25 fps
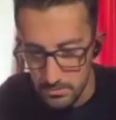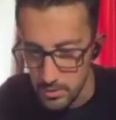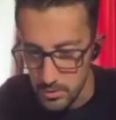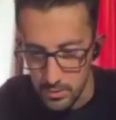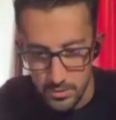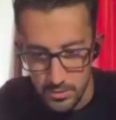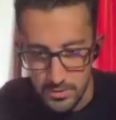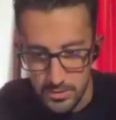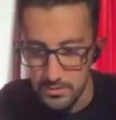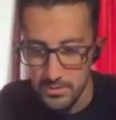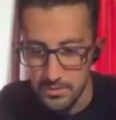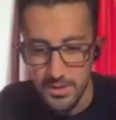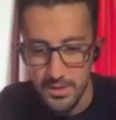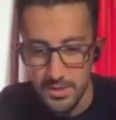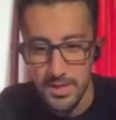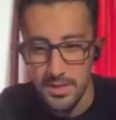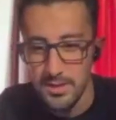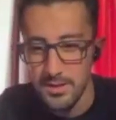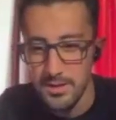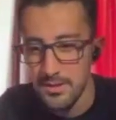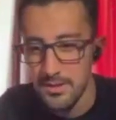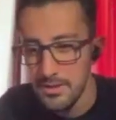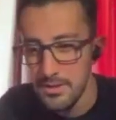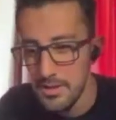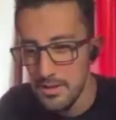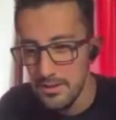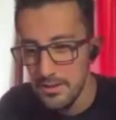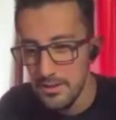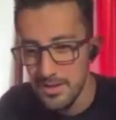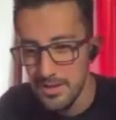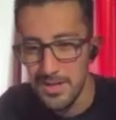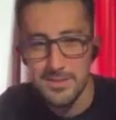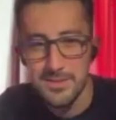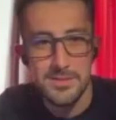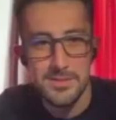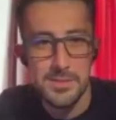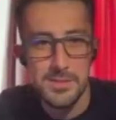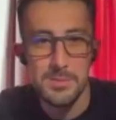those are the
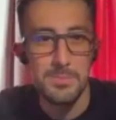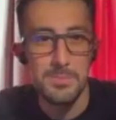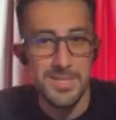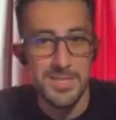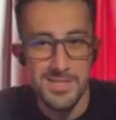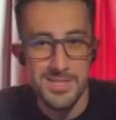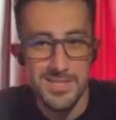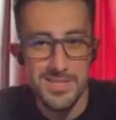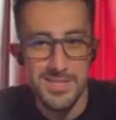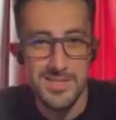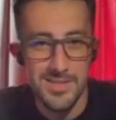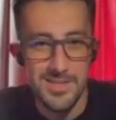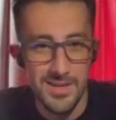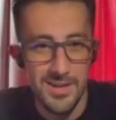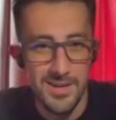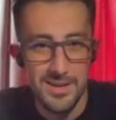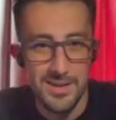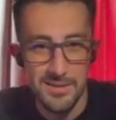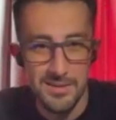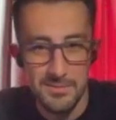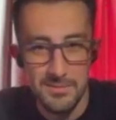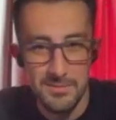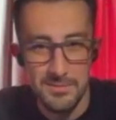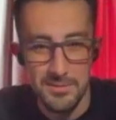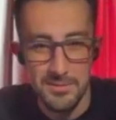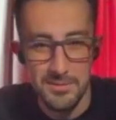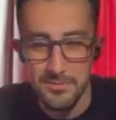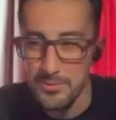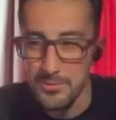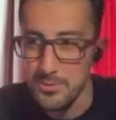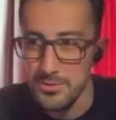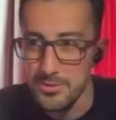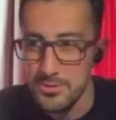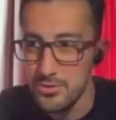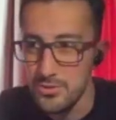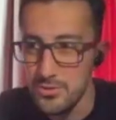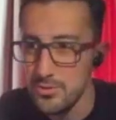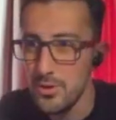kinds of species that I, of
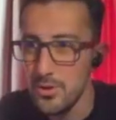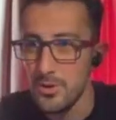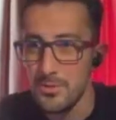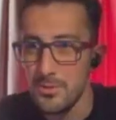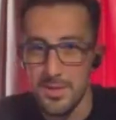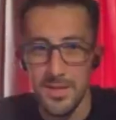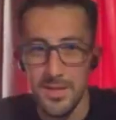course, draw.